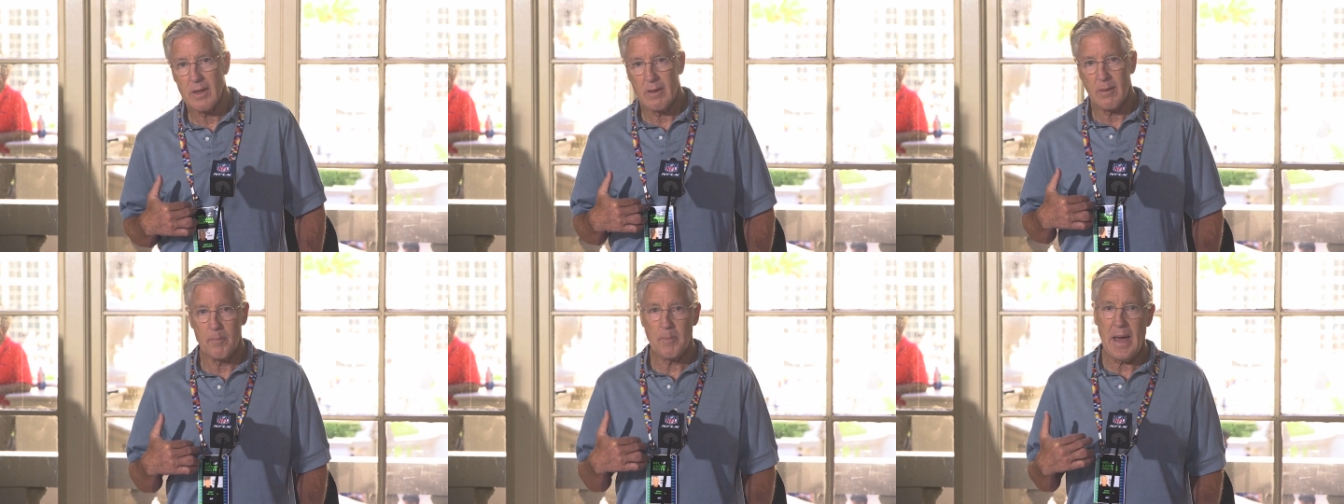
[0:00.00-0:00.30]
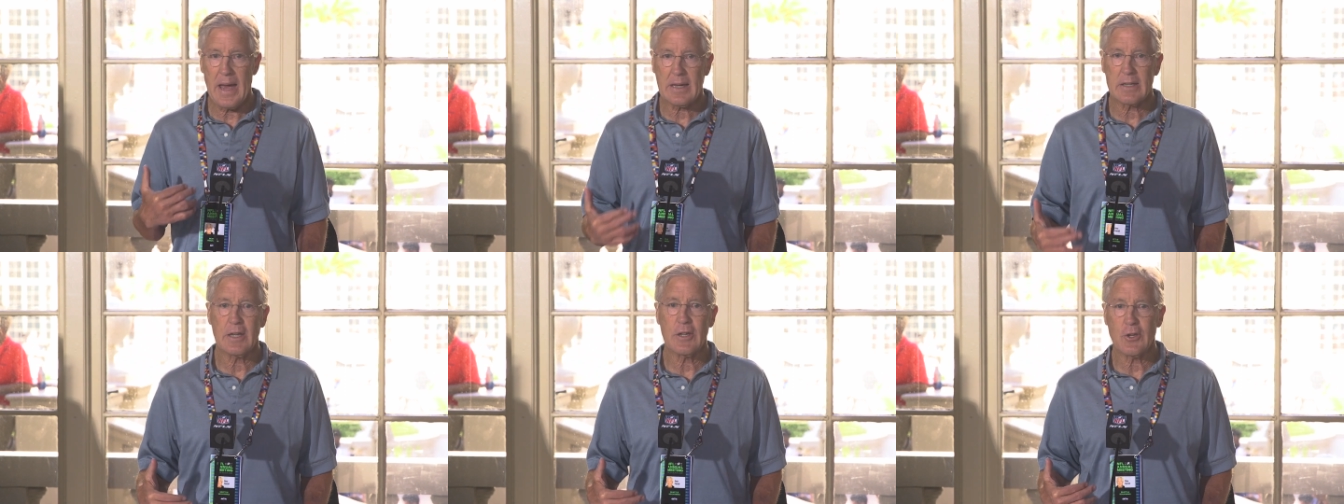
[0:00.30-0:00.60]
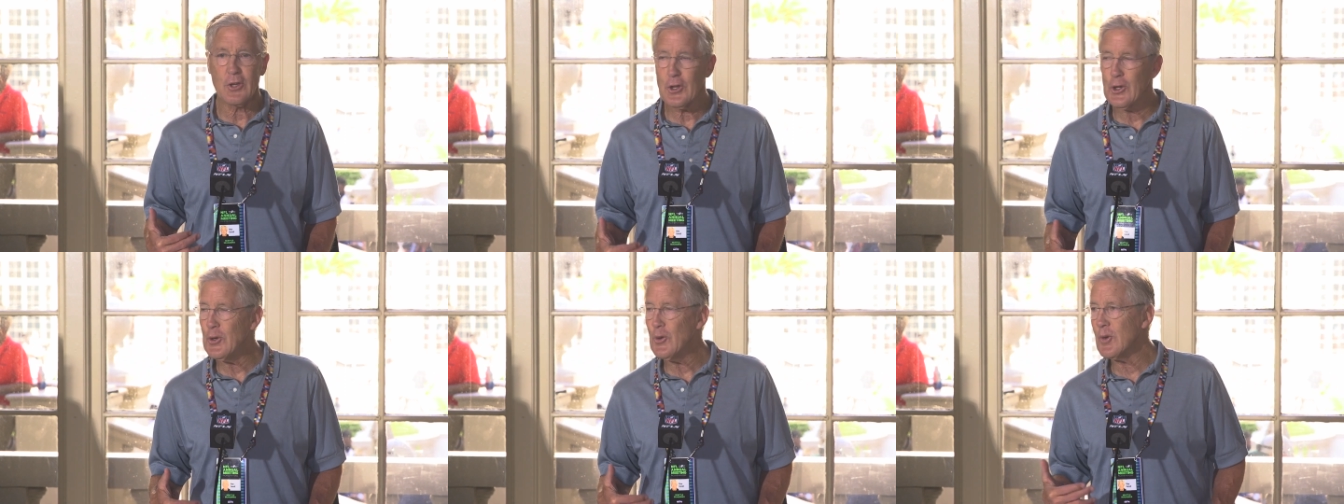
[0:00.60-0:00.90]

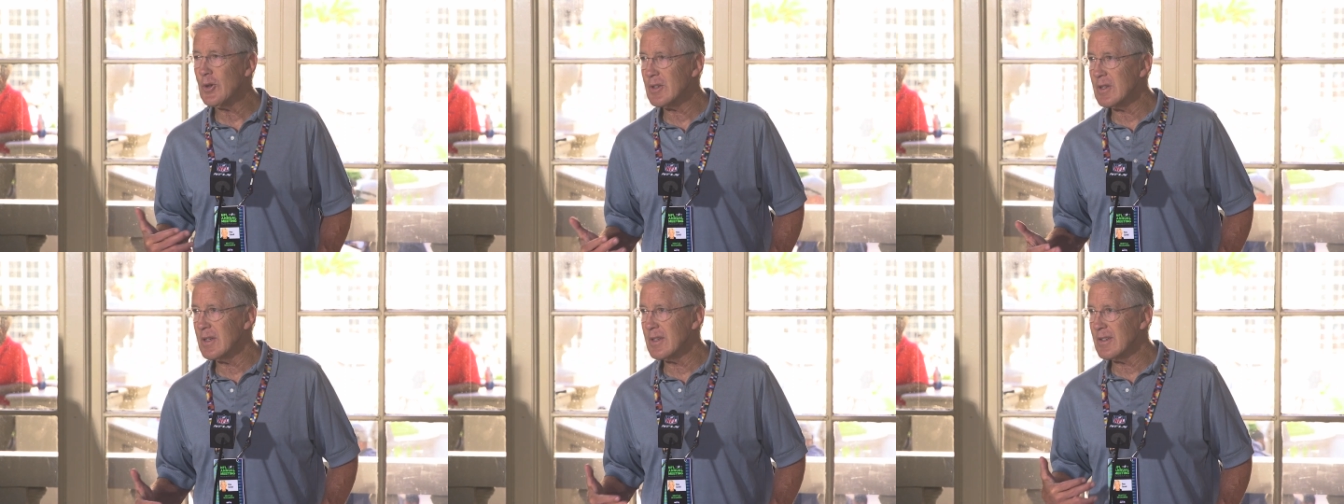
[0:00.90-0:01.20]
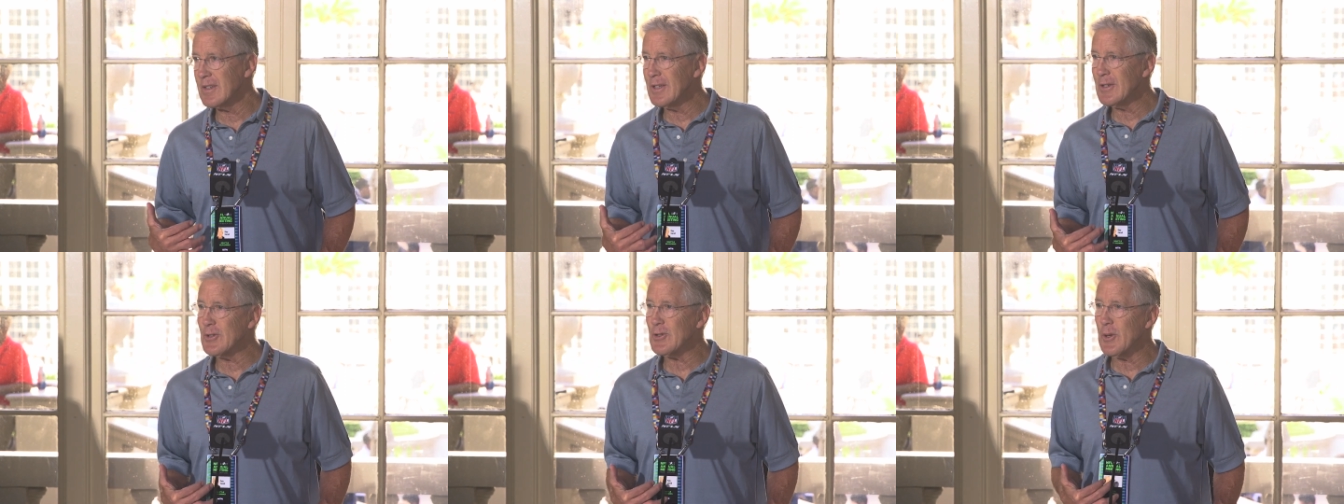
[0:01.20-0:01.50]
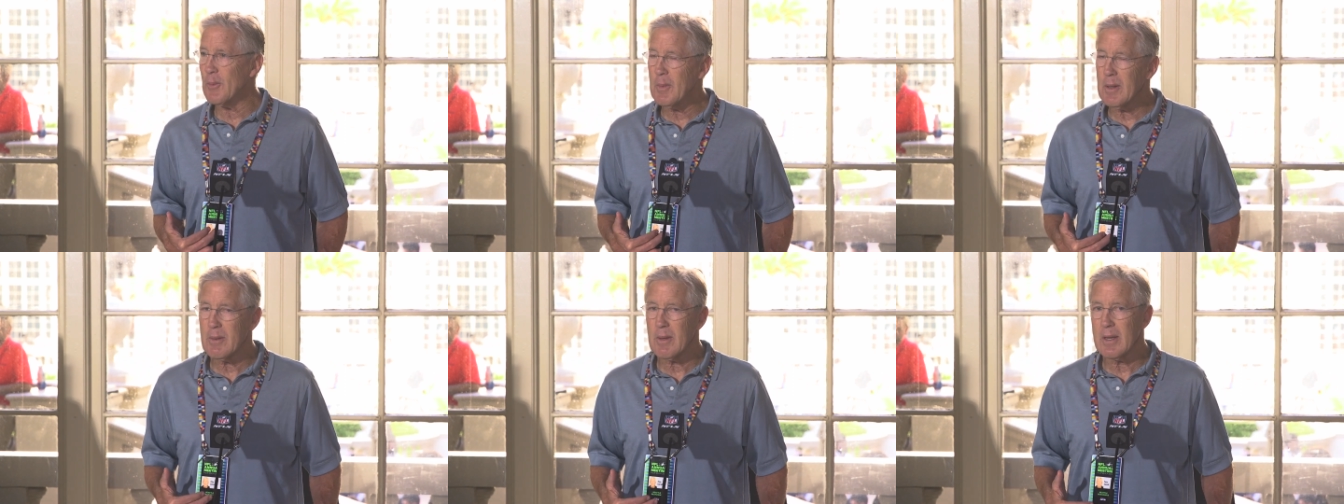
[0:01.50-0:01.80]
impacting to you as, as it is
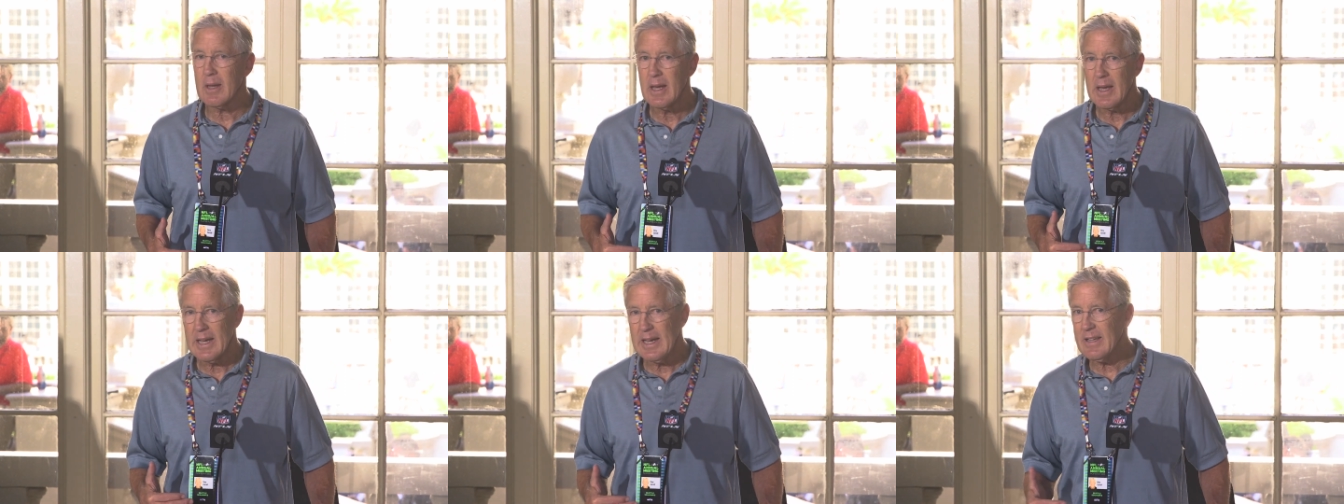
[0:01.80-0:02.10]
to me that